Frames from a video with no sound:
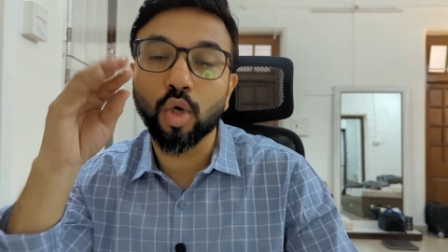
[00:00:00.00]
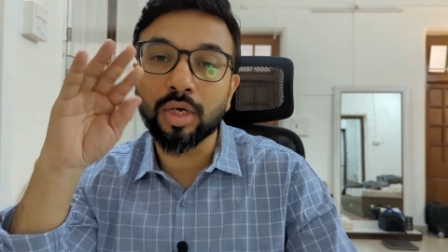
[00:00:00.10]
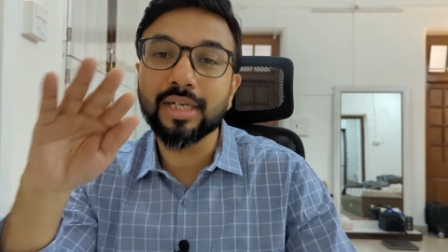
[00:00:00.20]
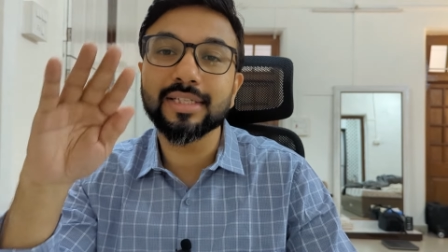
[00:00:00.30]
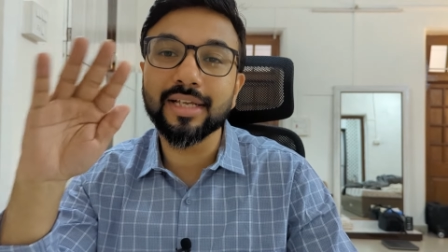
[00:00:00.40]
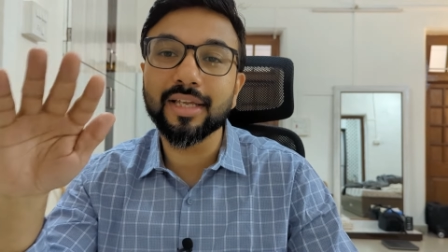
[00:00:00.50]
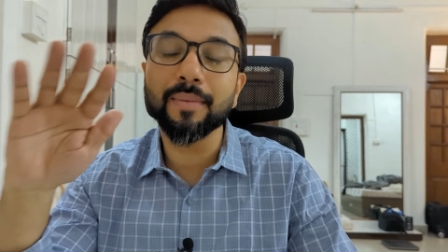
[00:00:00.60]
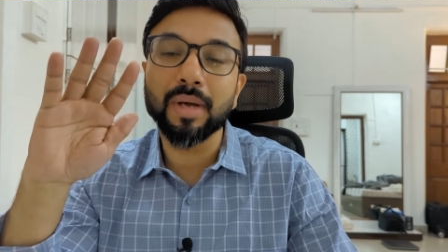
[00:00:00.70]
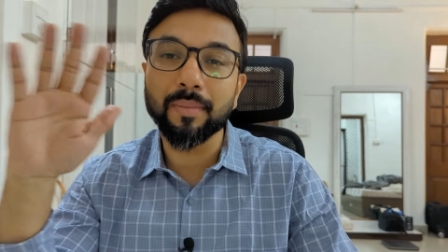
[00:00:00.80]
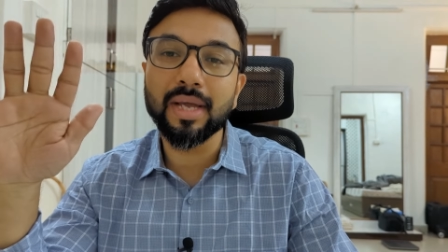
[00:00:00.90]
Alright, take care,
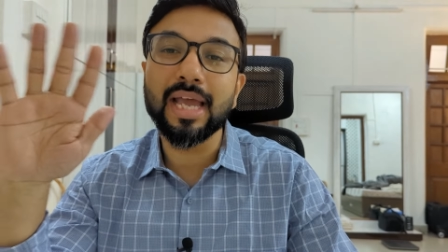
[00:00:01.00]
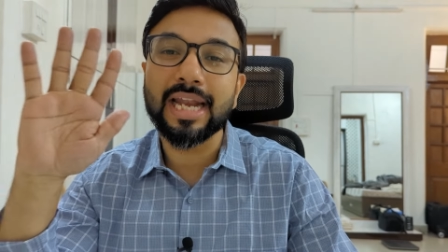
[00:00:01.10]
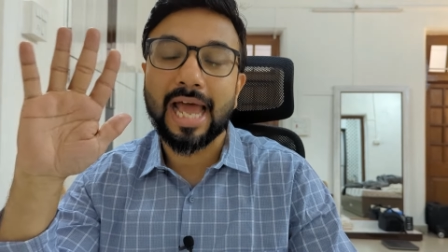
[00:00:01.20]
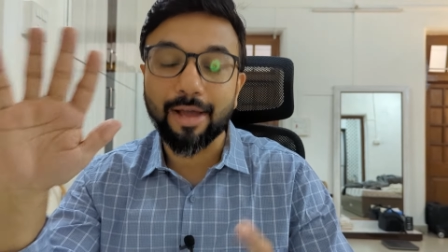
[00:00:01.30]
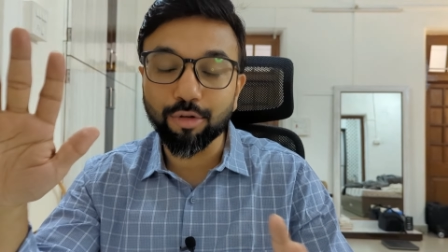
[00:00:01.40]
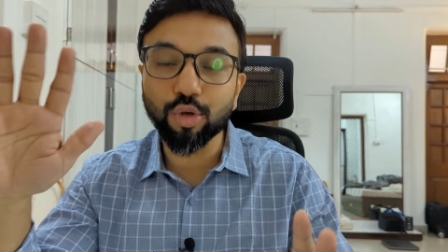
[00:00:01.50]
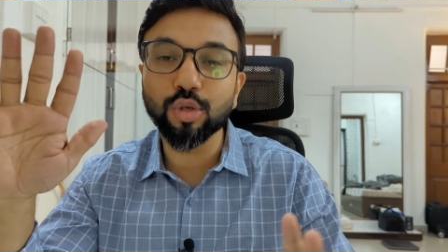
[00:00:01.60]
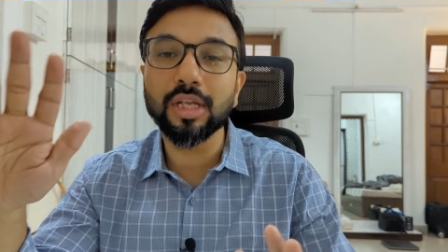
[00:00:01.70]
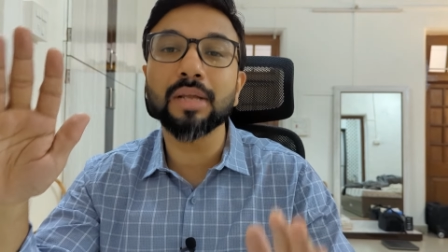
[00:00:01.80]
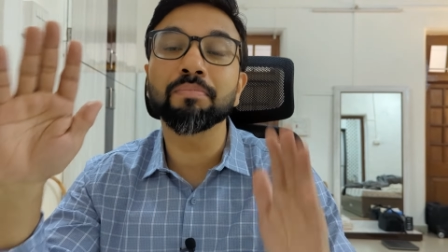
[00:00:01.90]
bye bye, and have a
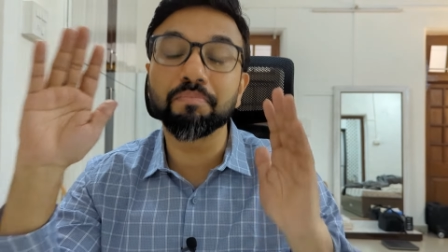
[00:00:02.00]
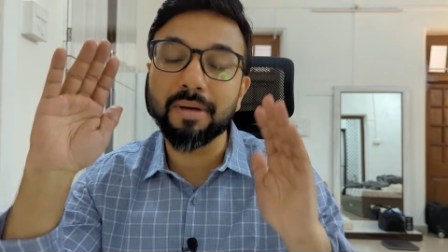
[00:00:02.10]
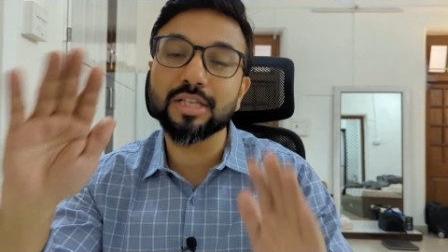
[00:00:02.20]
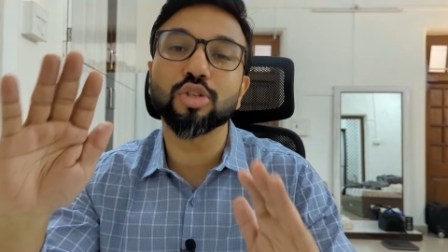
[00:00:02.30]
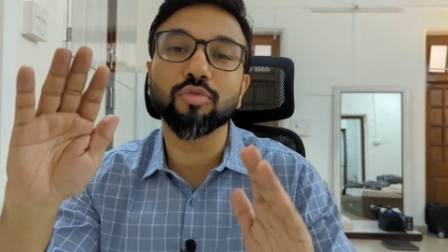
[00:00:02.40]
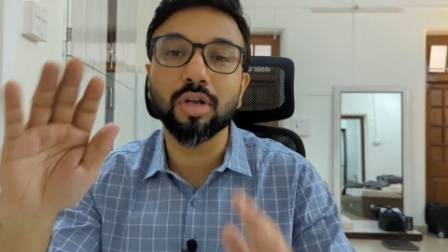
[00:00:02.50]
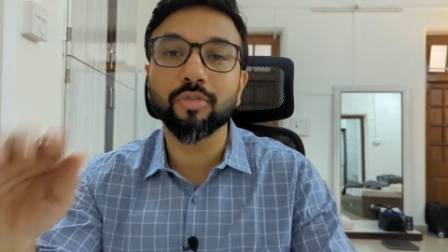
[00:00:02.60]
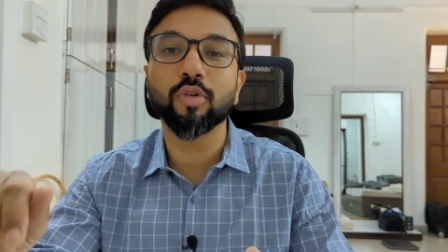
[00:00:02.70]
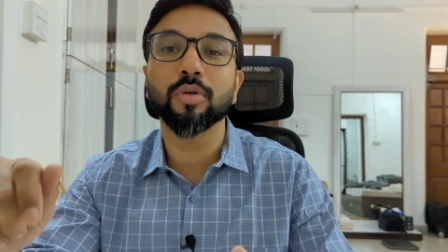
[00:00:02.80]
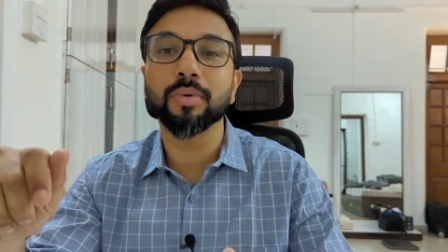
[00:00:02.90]
good day, and best of luck
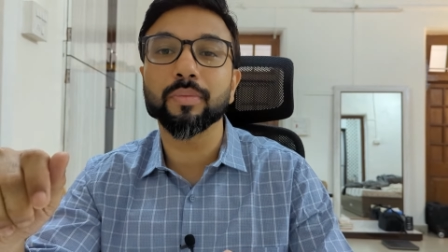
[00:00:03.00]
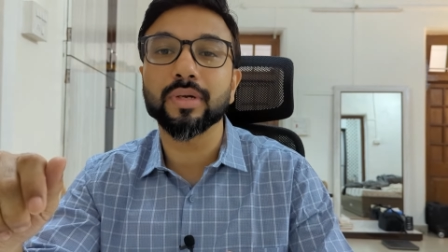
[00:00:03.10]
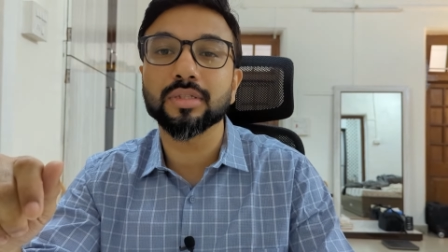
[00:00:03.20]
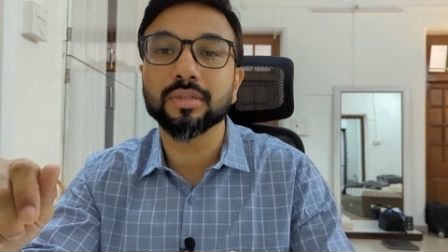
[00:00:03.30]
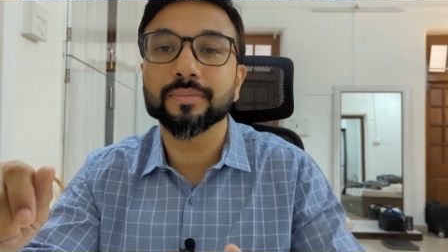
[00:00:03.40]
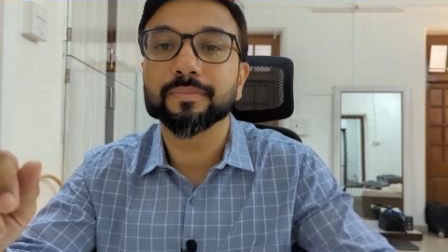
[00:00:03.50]
for your preparation.